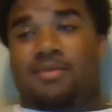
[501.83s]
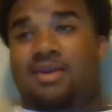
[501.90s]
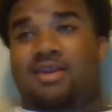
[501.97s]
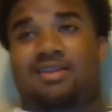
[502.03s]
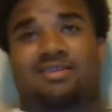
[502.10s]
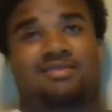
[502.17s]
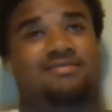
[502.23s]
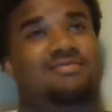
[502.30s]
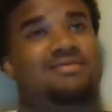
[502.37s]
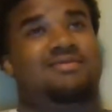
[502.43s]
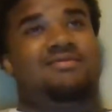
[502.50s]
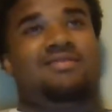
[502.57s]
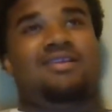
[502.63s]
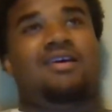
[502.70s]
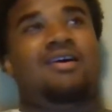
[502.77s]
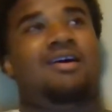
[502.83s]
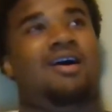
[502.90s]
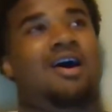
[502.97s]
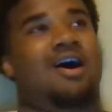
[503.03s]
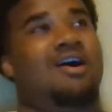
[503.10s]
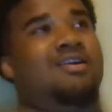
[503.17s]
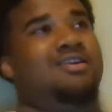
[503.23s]
I mean,
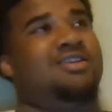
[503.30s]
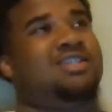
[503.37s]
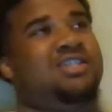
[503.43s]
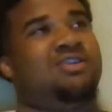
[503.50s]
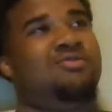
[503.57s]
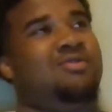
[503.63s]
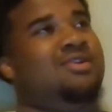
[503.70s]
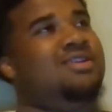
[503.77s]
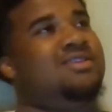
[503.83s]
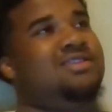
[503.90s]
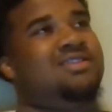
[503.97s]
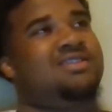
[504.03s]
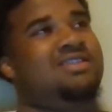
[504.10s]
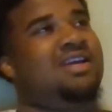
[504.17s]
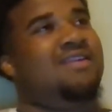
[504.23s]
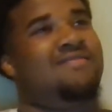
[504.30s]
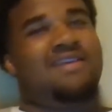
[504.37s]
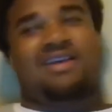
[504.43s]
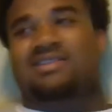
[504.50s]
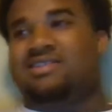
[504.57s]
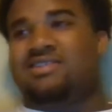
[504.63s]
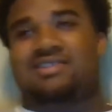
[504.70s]
all the shootings and stuff,
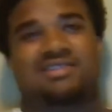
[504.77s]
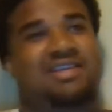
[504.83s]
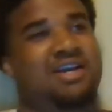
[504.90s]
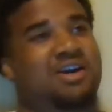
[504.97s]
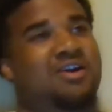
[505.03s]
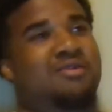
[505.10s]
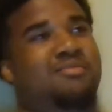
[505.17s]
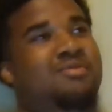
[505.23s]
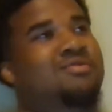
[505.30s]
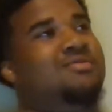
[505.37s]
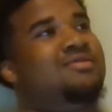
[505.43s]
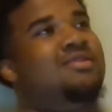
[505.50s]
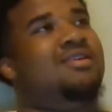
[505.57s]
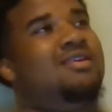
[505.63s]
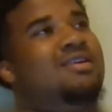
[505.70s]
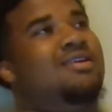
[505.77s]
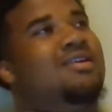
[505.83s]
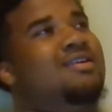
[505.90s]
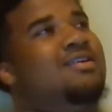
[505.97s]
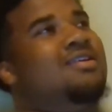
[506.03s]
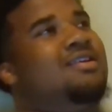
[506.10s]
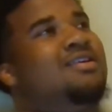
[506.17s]
that's just terrible.
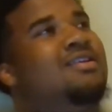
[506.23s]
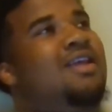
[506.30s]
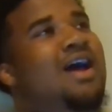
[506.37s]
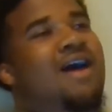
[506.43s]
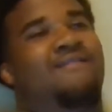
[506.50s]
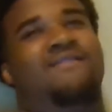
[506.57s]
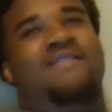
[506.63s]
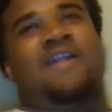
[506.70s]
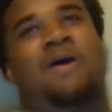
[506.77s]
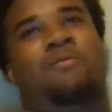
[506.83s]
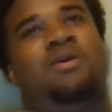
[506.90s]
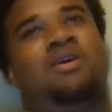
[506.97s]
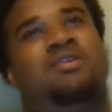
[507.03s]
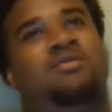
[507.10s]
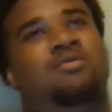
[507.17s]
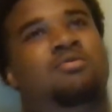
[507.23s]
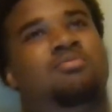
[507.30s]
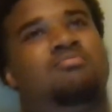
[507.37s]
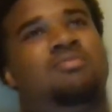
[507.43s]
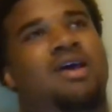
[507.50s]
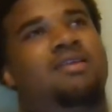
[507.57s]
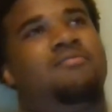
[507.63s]
I feel like we could do
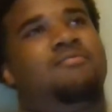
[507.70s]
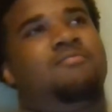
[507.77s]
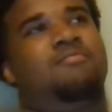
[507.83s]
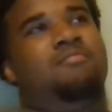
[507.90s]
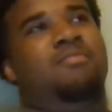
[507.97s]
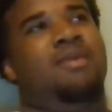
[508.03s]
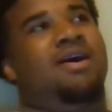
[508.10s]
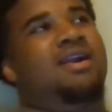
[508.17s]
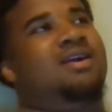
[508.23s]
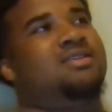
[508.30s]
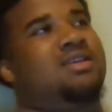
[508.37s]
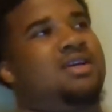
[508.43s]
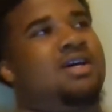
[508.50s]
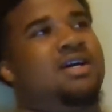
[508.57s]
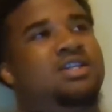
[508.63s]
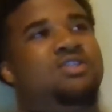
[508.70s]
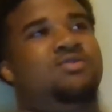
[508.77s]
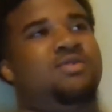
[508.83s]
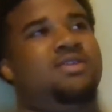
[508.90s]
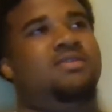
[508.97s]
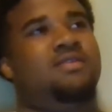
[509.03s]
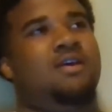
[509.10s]
like better as a
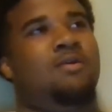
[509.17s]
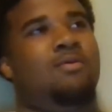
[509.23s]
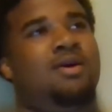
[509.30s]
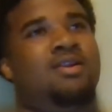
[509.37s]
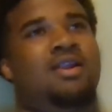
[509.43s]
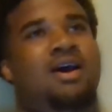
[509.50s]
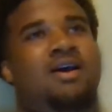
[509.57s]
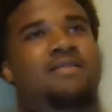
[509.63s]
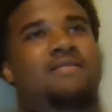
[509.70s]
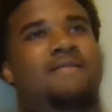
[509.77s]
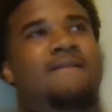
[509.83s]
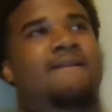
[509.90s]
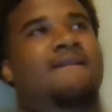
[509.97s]
country and whatnot